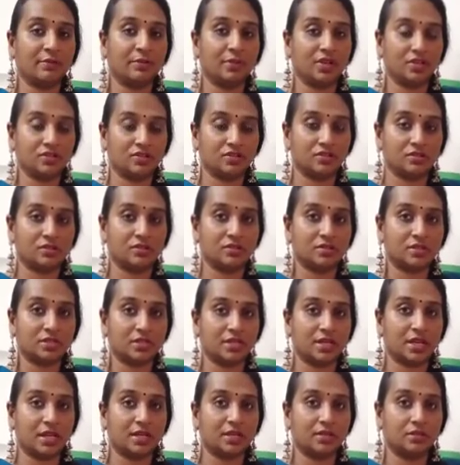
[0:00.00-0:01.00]
measures
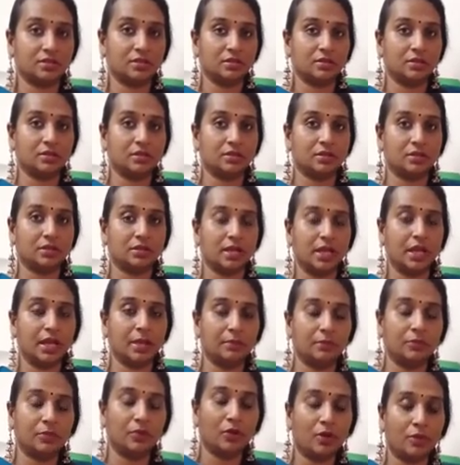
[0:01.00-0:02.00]
and
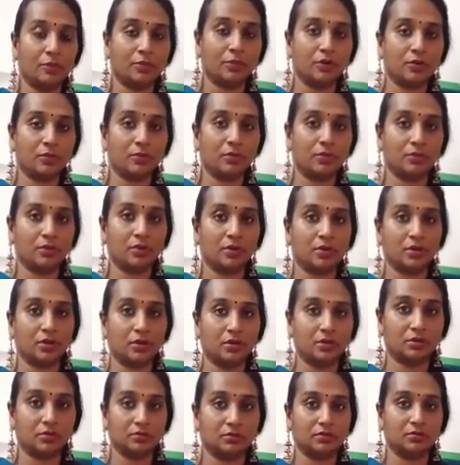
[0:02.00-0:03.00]
employment
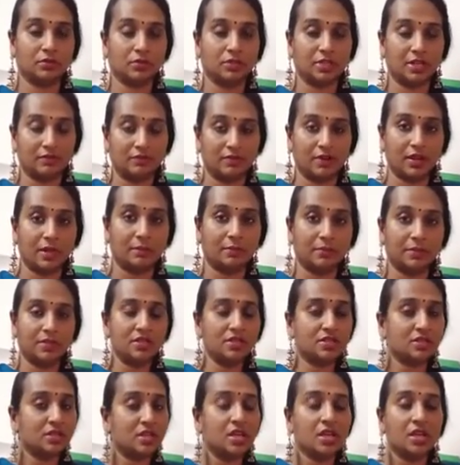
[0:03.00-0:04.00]

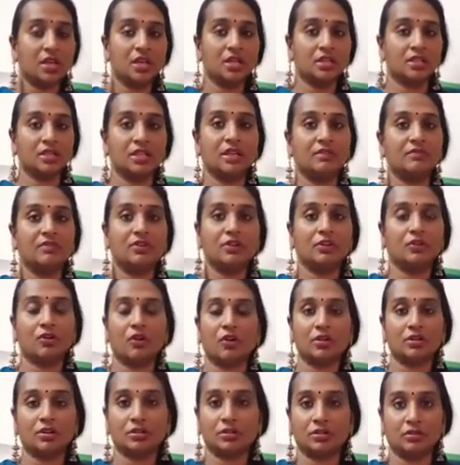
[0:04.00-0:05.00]
development, they will
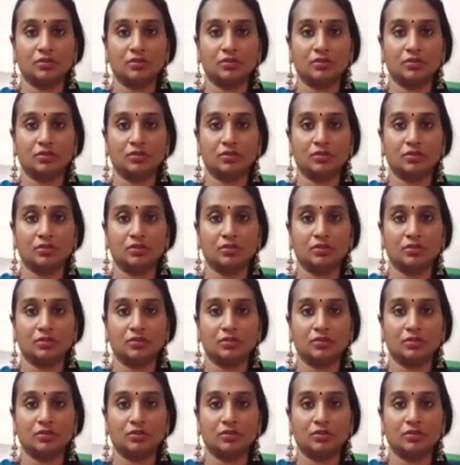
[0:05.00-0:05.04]
not